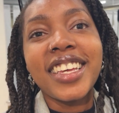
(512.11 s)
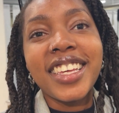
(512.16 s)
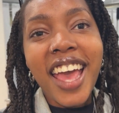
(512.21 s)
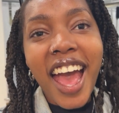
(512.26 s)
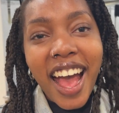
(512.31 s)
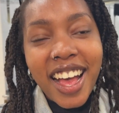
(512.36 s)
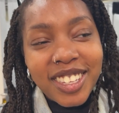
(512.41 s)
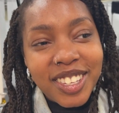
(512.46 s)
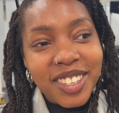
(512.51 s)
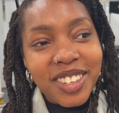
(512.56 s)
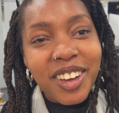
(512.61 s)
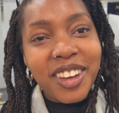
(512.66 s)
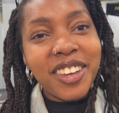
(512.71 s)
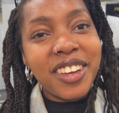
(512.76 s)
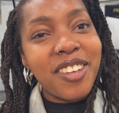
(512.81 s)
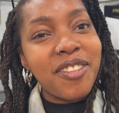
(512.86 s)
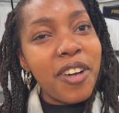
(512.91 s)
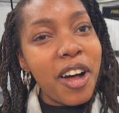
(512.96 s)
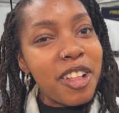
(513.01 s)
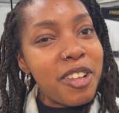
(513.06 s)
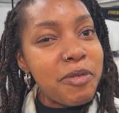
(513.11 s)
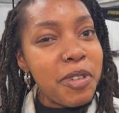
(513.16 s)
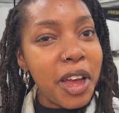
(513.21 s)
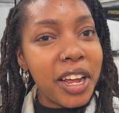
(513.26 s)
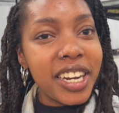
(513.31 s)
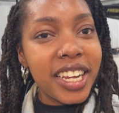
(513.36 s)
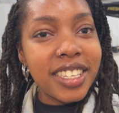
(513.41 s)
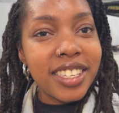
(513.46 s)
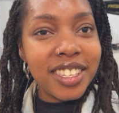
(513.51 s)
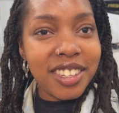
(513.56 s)
Yeah, so you can follow me on
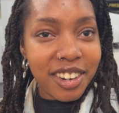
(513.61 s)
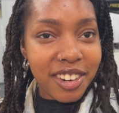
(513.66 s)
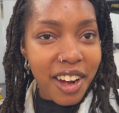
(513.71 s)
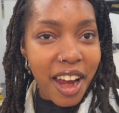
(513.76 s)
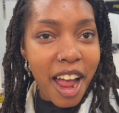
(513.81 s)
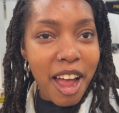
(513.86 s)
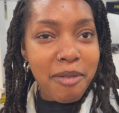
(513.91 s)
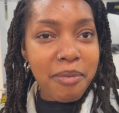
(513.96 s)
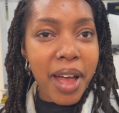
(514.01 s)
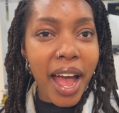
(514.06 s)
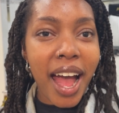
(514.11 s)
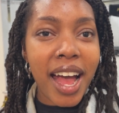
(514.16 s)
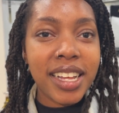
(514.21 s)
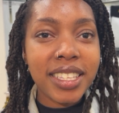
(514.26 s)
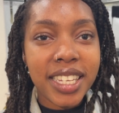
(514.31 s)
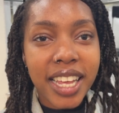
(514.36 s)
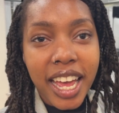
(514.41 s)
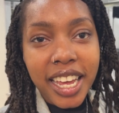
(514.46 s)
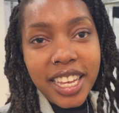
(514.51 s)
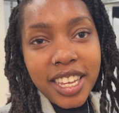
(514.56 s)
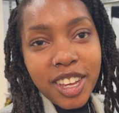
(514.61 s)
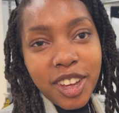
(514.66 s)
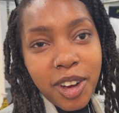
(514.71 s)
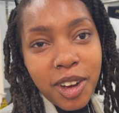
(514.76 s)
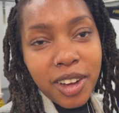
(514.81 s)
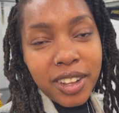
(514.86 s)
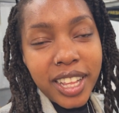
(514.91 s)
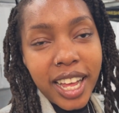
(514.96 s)
Instagram at Ehiko,